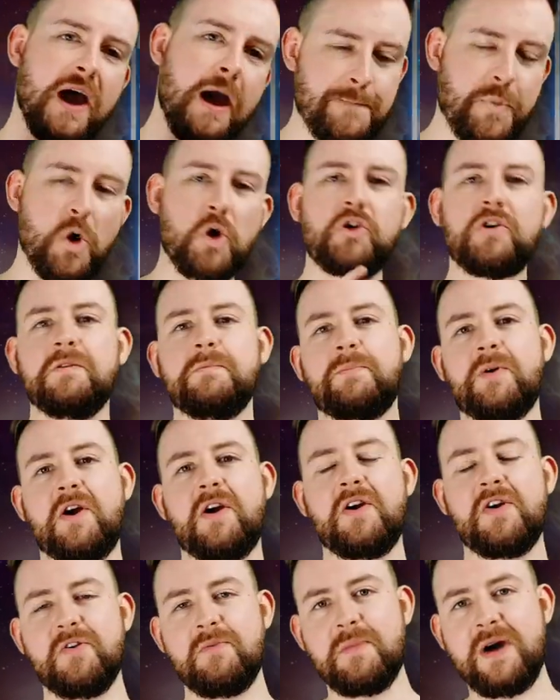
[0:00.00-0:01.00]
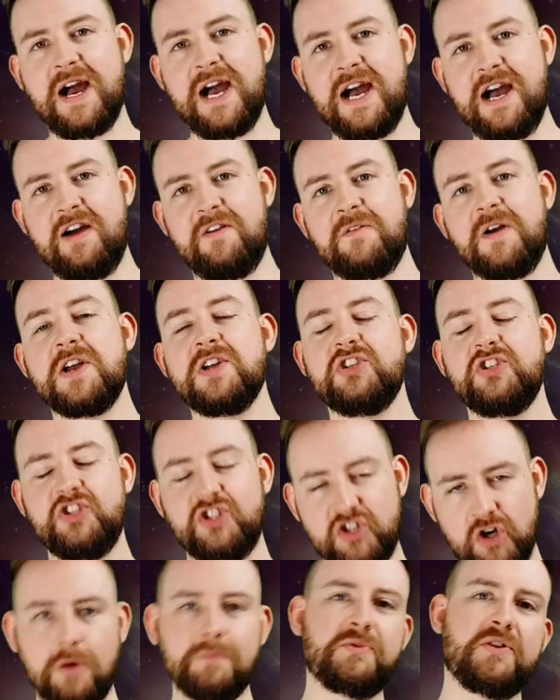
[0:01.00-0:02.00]
Book and Burnham have
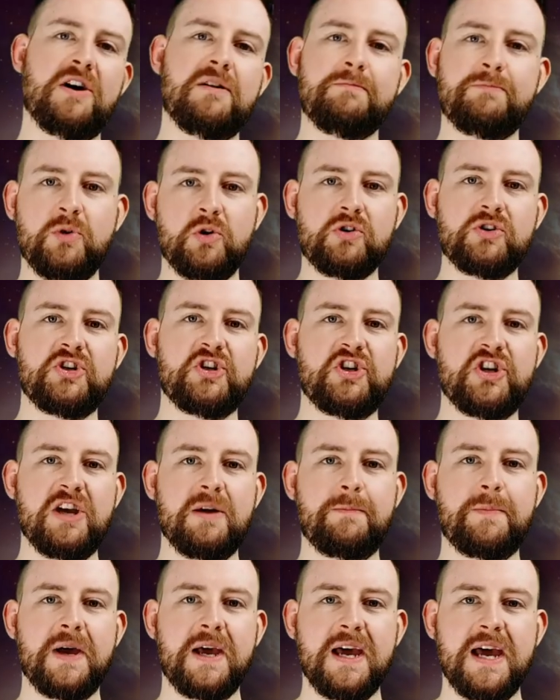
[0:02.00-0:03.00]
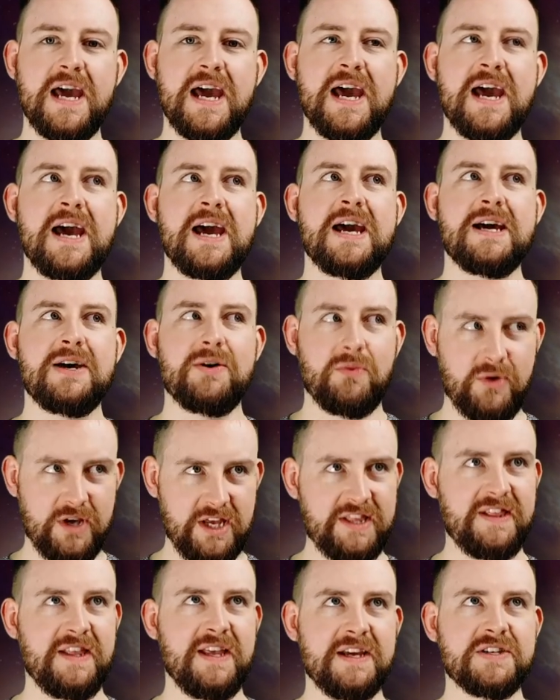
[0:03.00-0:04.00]
jumped on Book's ship
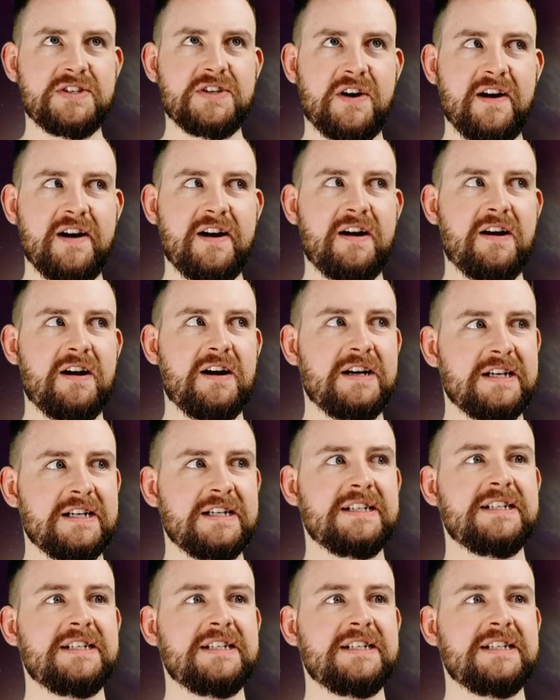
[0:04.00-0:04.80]
with the entire